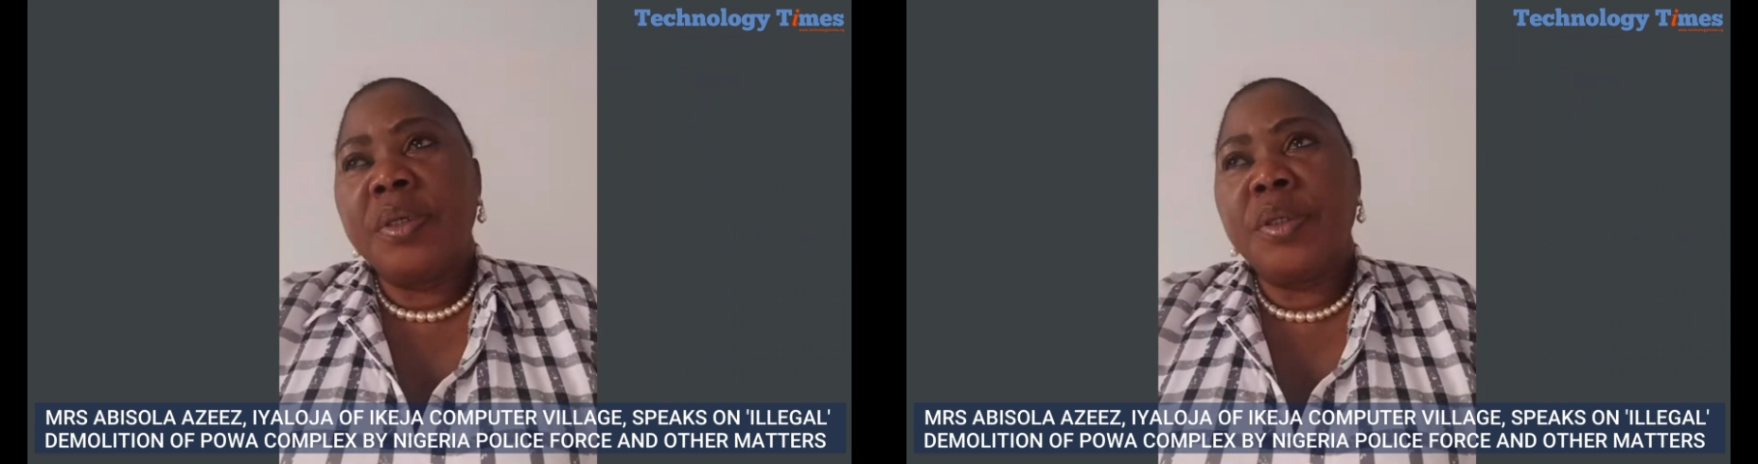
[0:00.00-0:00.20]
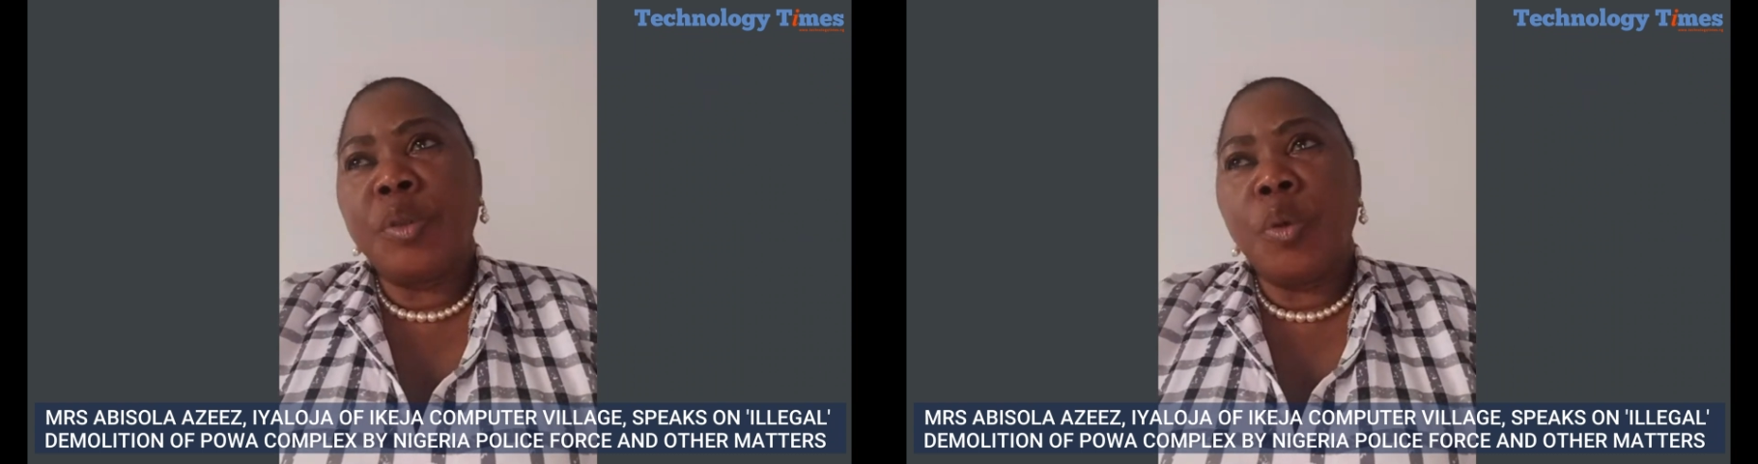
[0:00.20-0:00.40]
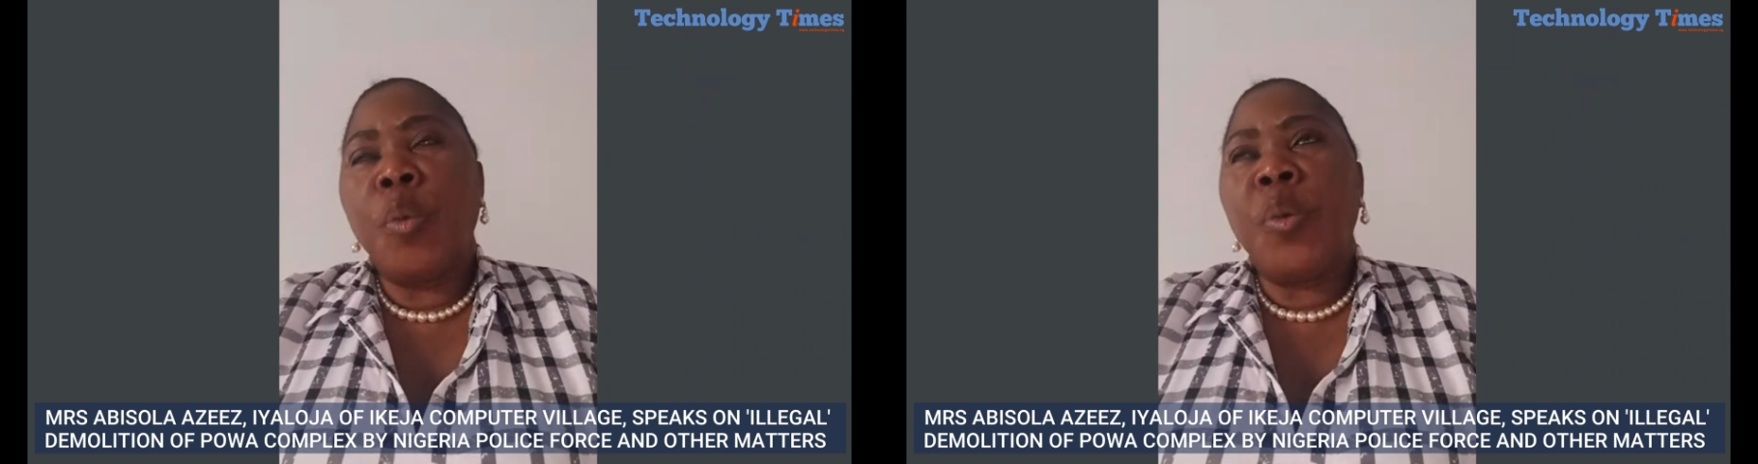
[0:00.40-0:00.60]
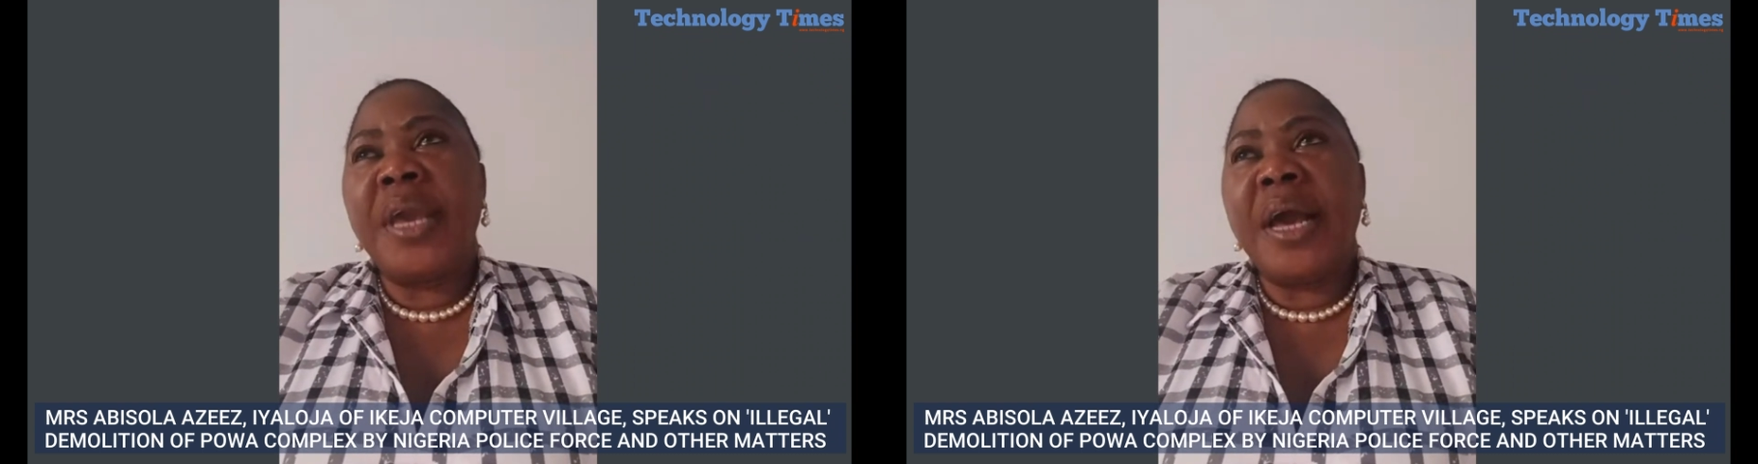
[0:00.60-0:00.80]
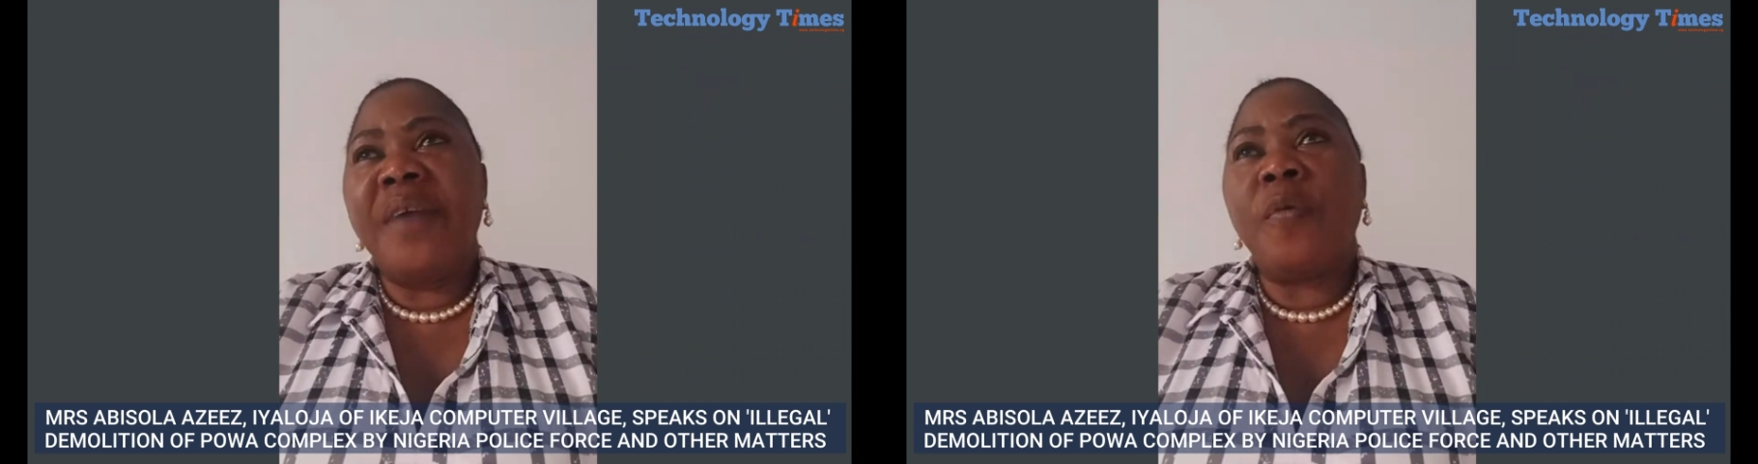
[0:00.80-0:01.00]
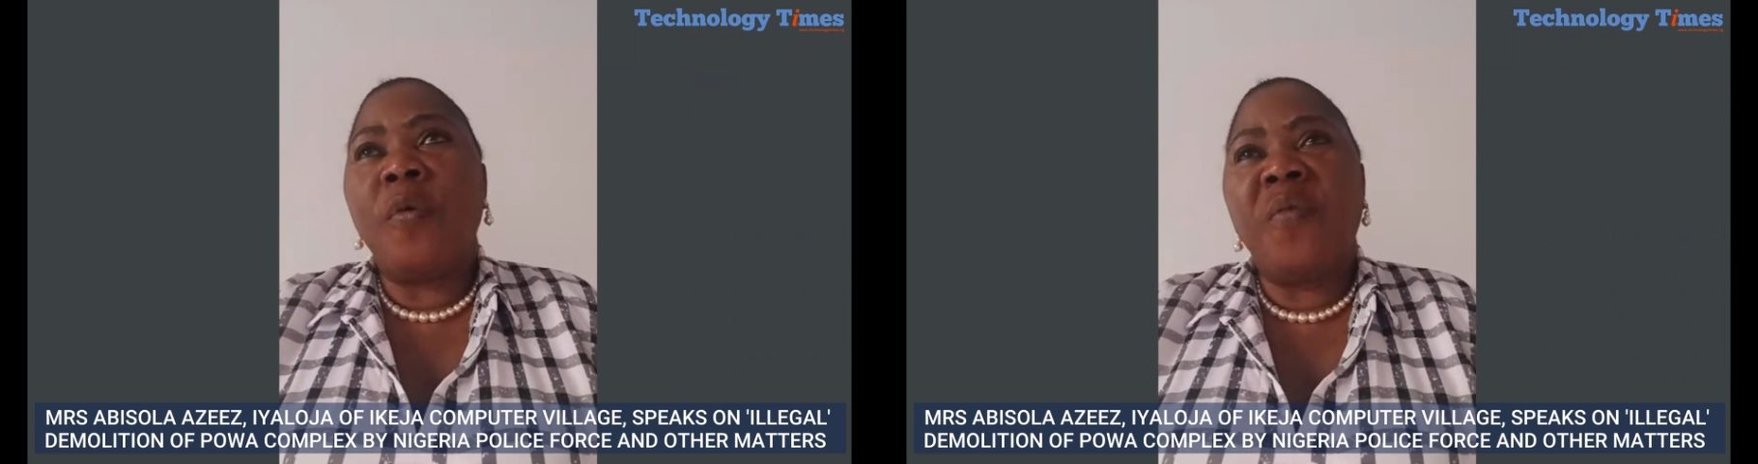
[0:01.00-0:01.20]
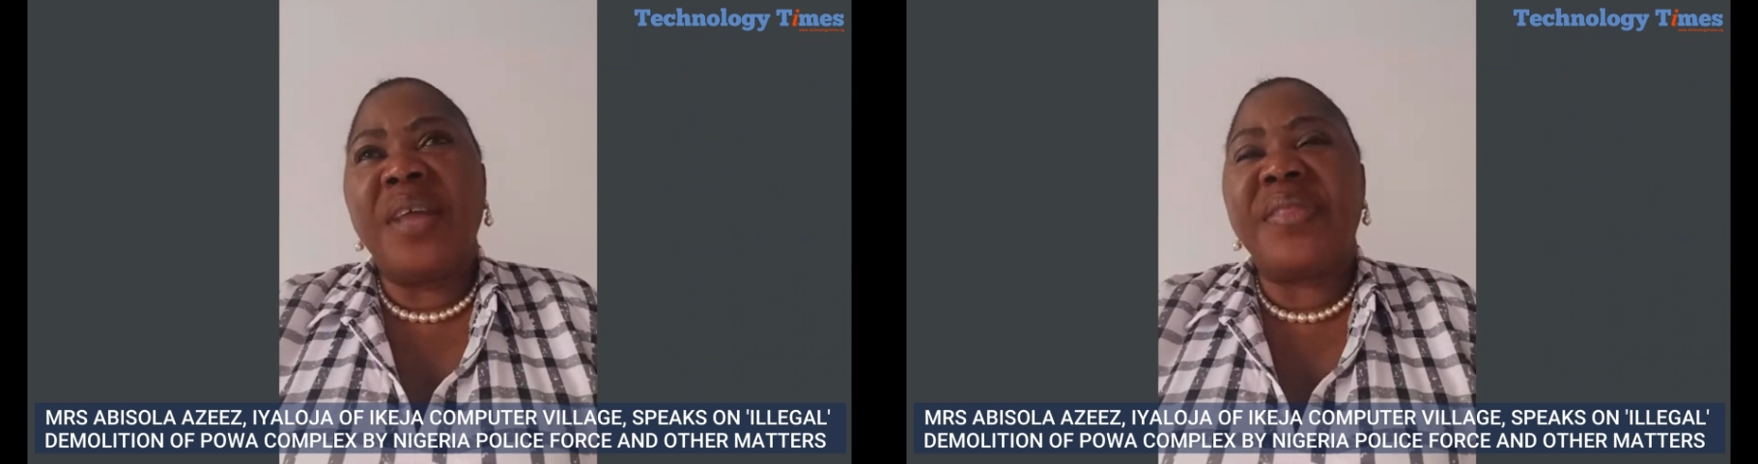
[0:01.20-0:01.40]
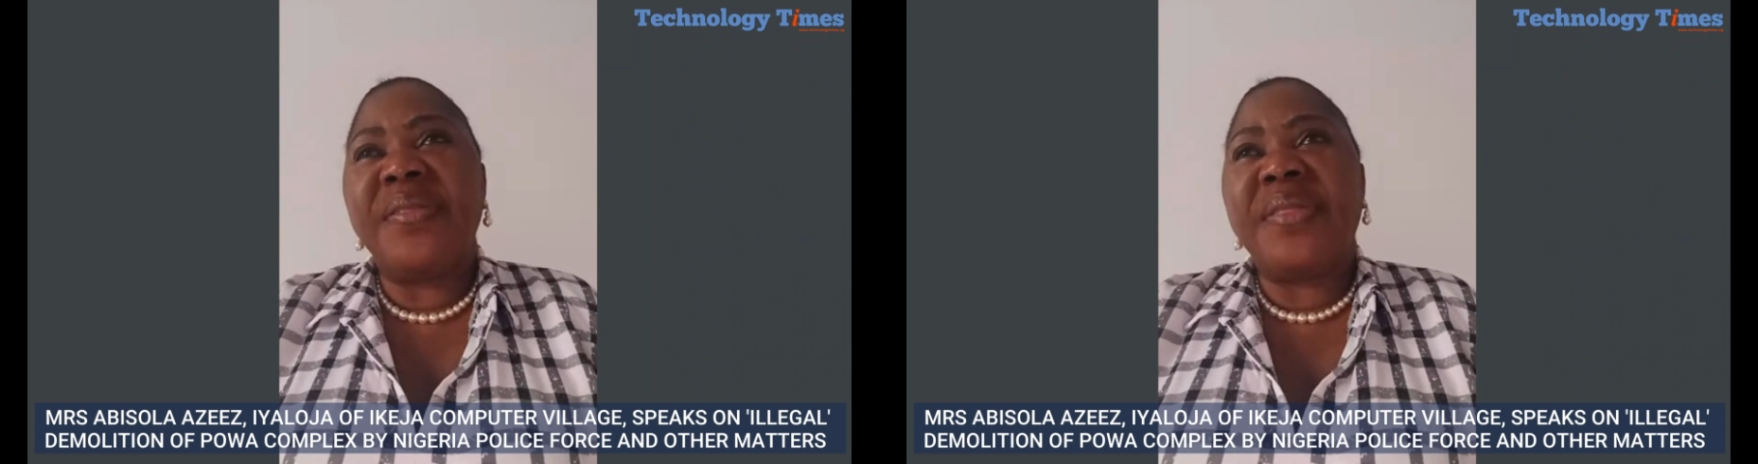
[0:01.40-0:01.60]
So we have over
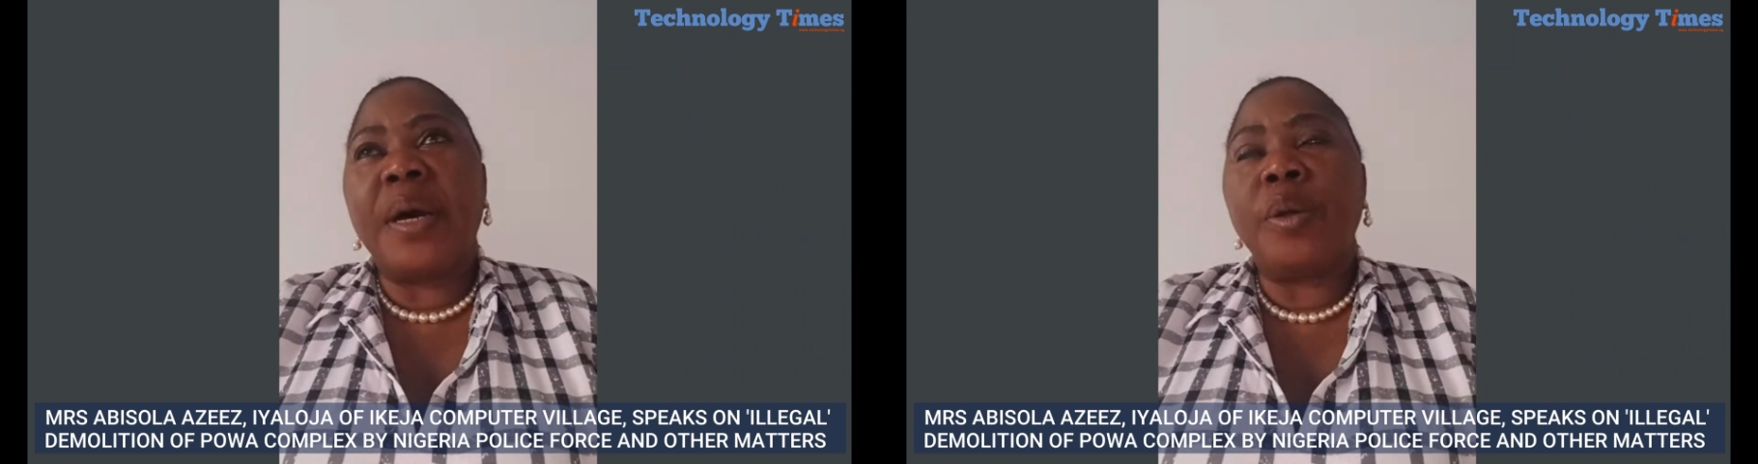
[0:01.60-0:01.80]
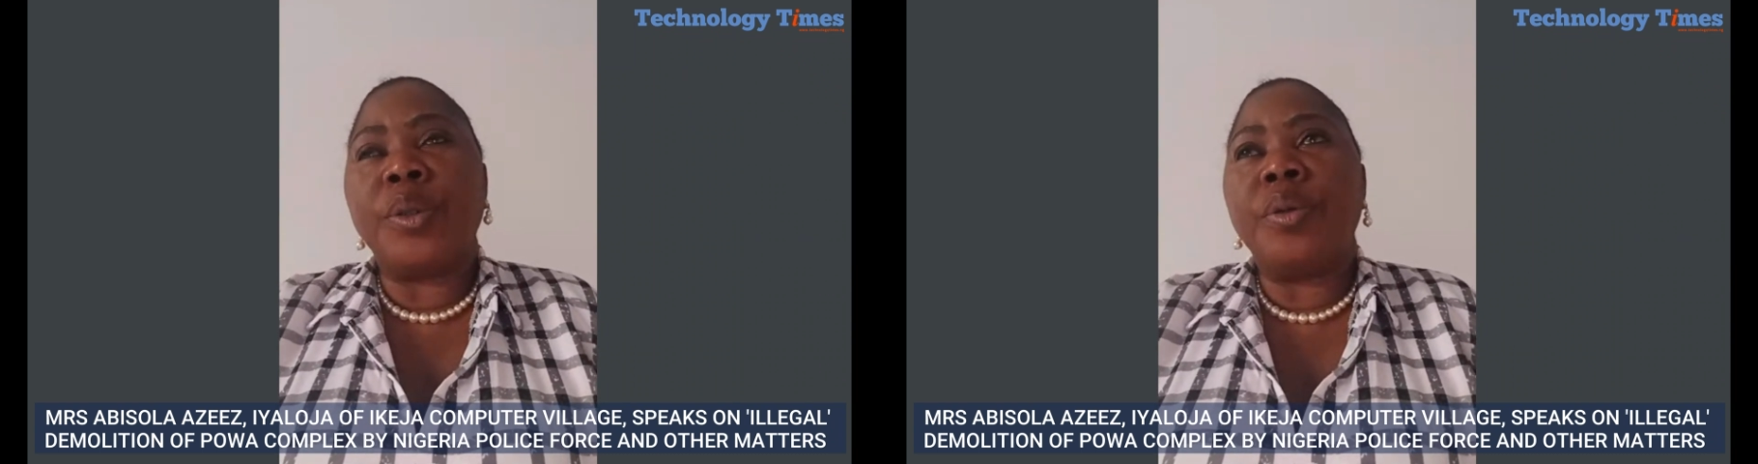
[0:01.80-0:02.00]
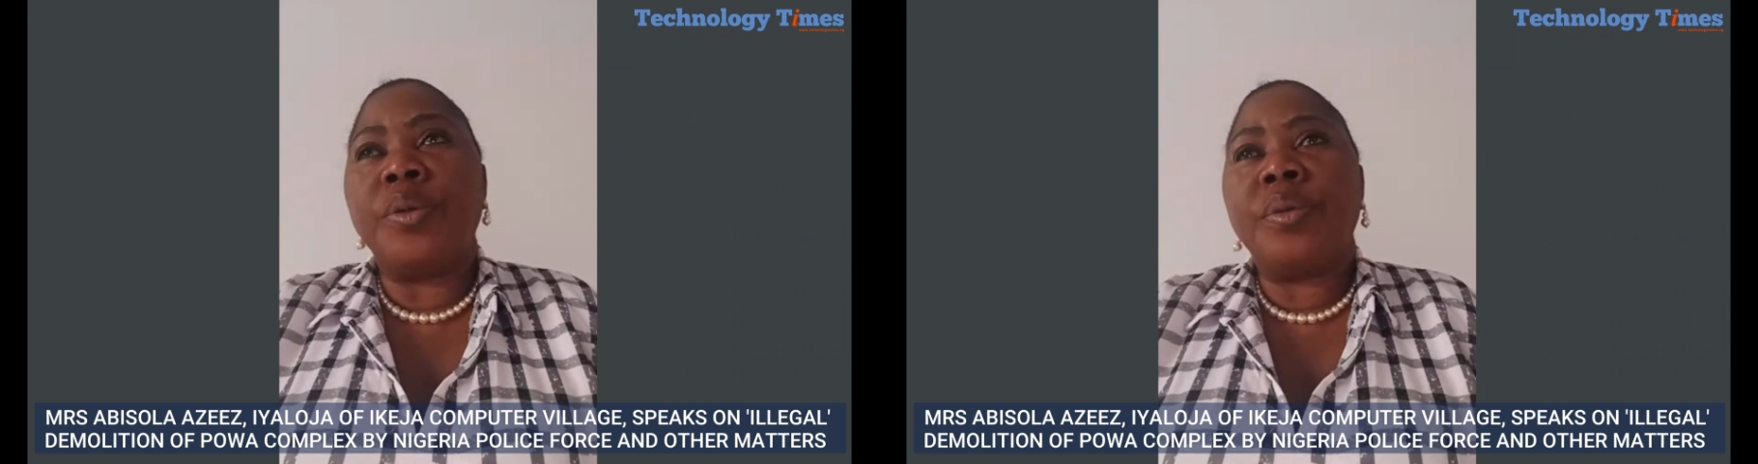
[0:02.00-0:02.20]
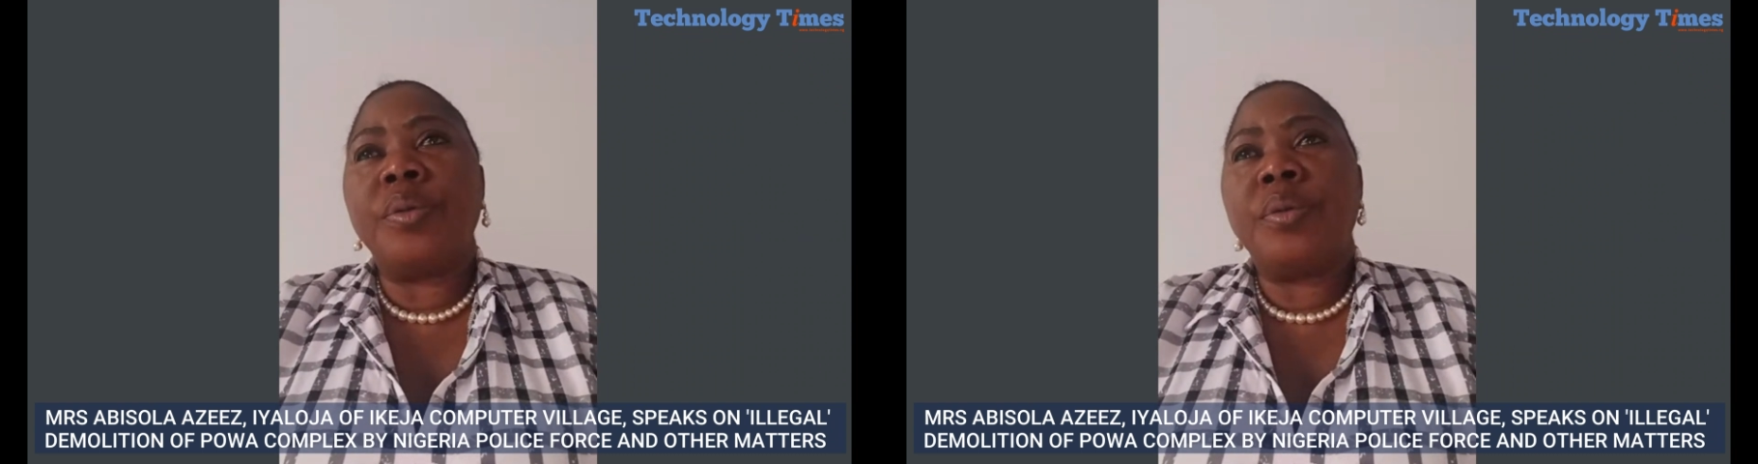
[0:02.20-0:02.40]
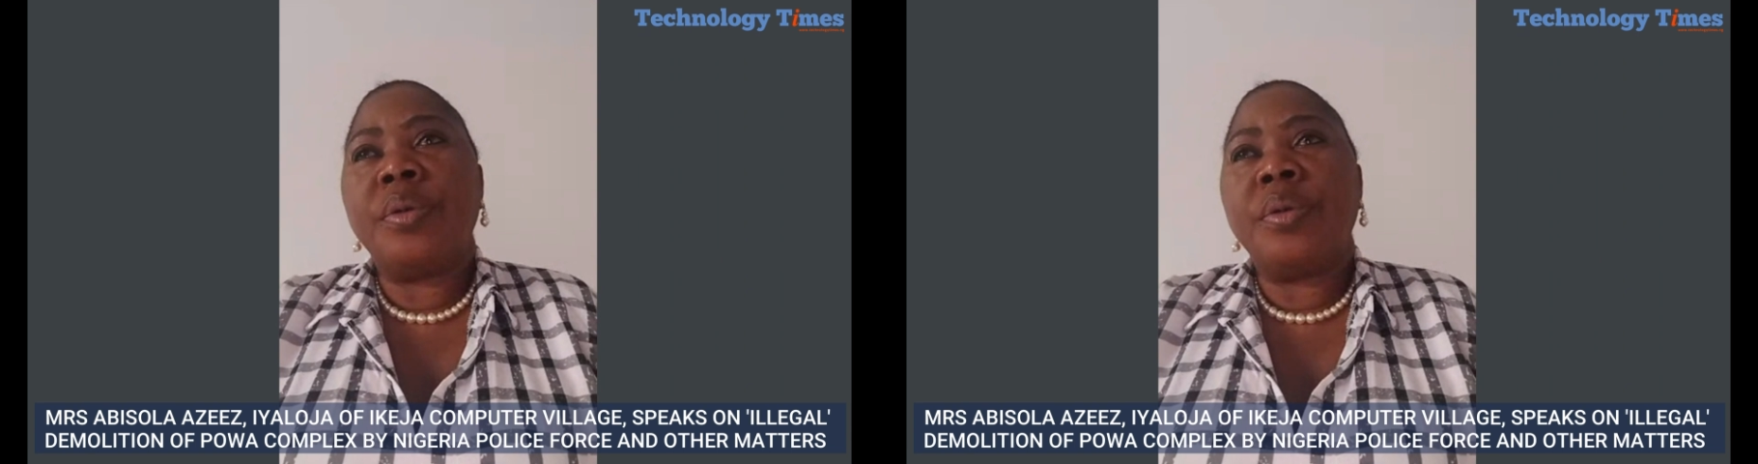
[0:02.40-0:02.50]
10,000